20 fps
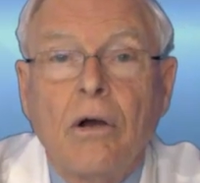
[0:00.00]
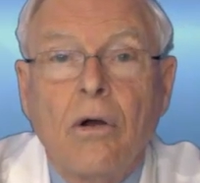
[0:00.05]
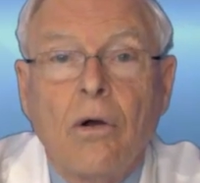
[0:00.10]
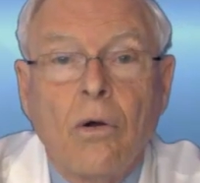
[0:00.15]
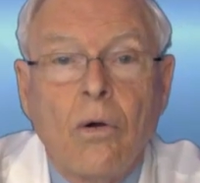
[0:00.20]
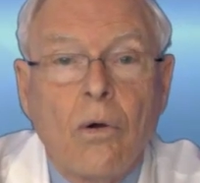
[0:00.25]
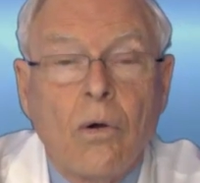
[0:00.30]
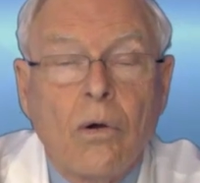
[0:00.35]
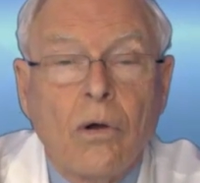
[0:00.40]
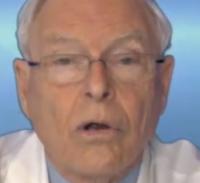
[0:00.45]

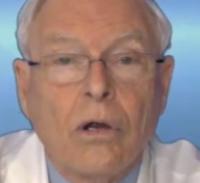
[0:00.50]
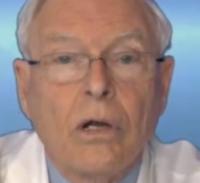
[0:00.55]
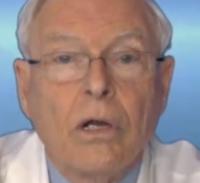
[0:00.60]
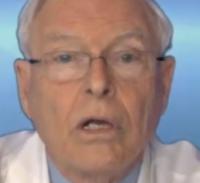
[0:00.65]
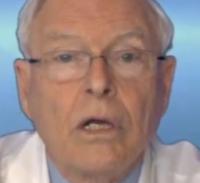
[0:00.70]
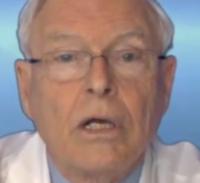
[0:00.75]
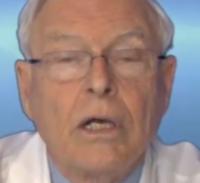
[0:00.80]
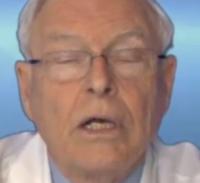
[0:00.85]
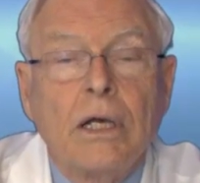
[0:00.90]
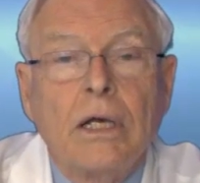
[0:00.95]
or
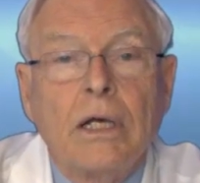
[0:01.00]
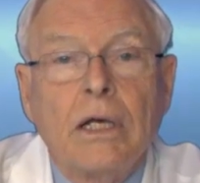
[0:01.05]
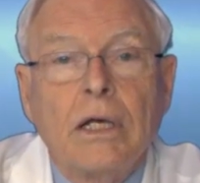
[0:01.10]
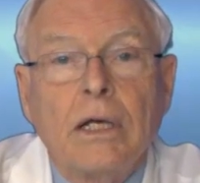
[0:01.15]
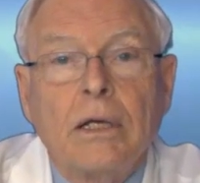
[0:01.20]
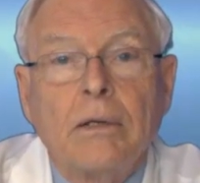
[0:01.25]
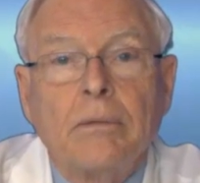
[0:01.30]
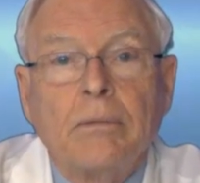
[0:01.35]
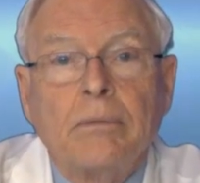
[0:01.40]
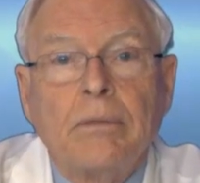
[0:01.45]

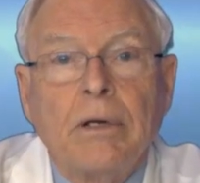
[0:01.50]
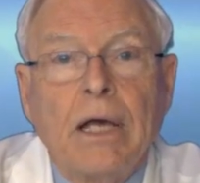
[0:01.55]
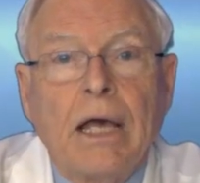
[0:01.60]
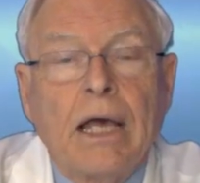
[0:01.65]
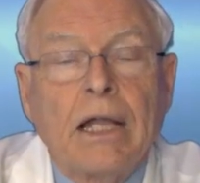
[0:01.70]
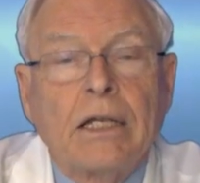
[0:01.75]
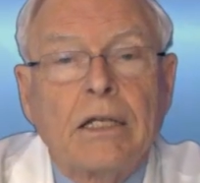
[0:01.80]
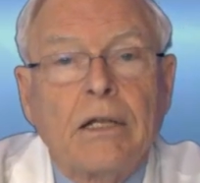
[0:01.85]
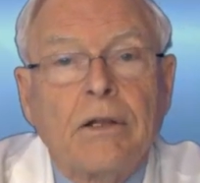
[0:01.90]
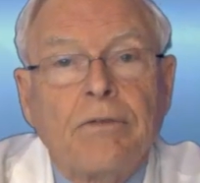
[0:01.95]

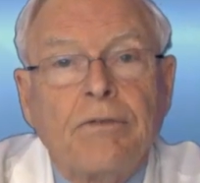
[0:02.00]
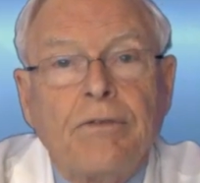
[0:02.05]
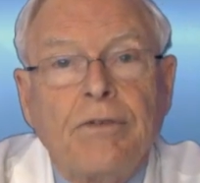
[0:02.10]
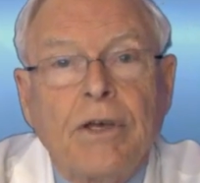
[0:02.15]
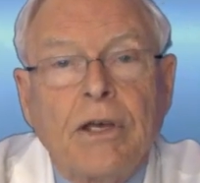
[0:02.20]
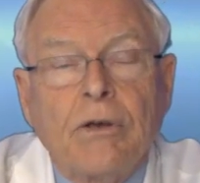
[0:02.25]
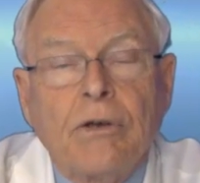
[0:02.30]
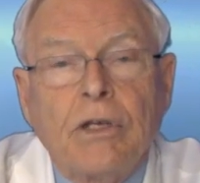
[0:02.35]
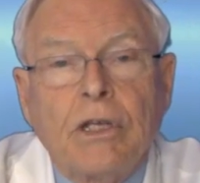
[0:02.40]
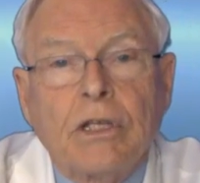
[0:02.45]
at
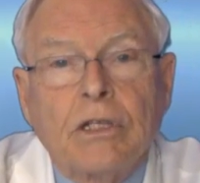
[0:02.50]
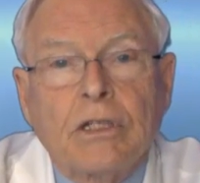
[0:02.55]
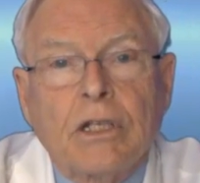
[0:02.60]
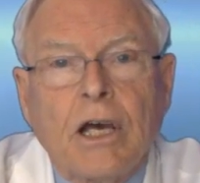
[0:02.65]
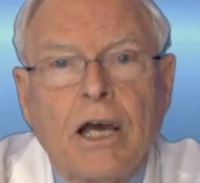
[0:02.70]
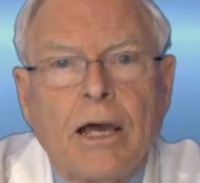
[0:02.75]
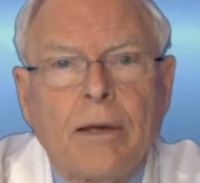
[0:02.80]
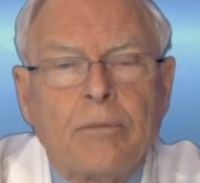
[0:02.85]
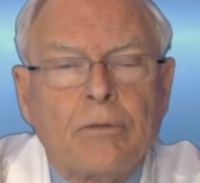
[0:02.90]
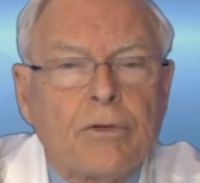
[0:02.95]
varying
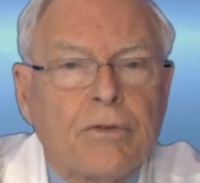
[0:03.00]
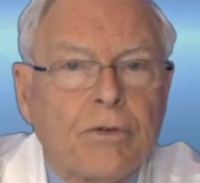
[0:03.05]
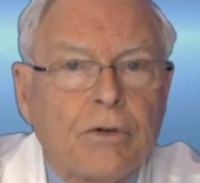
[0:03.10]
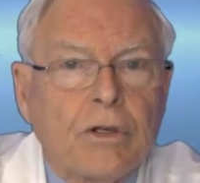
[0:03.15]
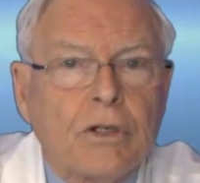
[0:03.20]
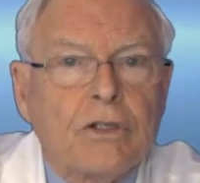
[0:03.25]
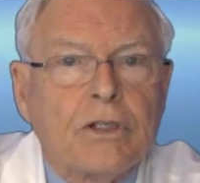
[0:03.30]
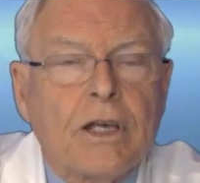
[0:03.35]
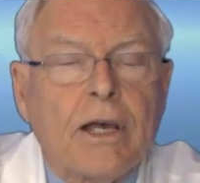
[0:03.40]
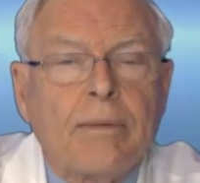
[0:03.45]
times, for
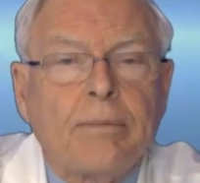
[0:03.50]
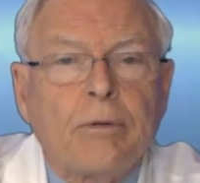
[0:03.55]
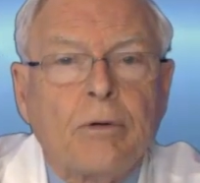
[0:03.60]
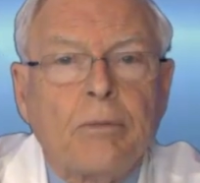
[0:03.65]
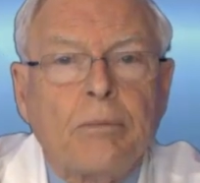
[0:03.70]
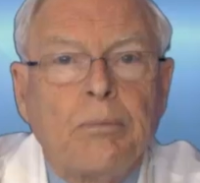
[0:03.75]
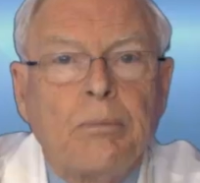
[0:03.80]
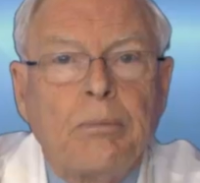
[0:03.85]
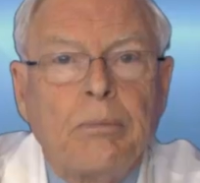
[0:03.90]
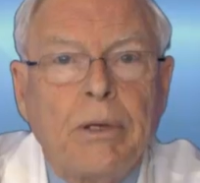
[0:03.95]
example,
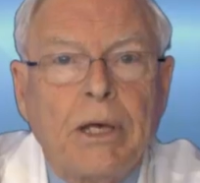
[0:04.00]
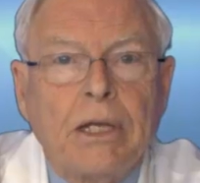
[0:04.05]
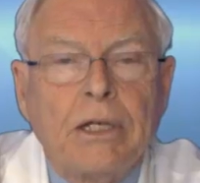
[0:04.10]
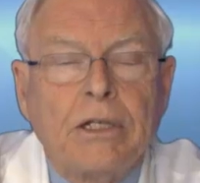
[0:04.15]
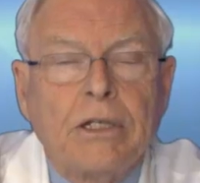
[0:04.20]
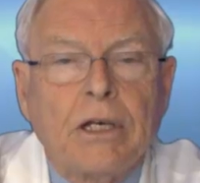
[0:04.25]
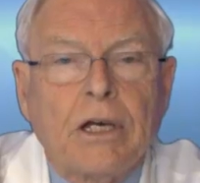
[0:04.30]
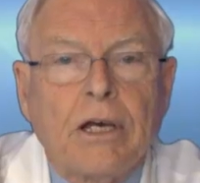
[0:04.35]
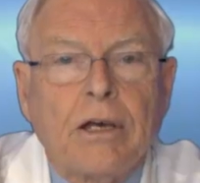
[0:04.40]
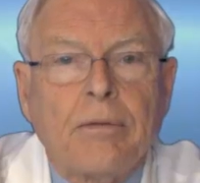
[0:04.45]

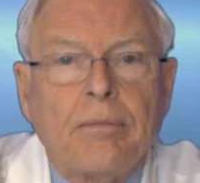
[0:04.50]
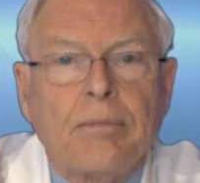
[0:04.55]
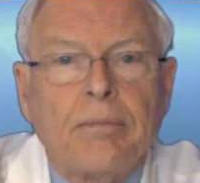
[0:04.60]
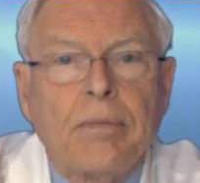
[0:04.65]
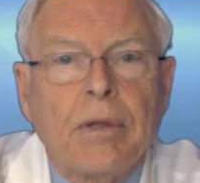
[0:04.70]
bedtime.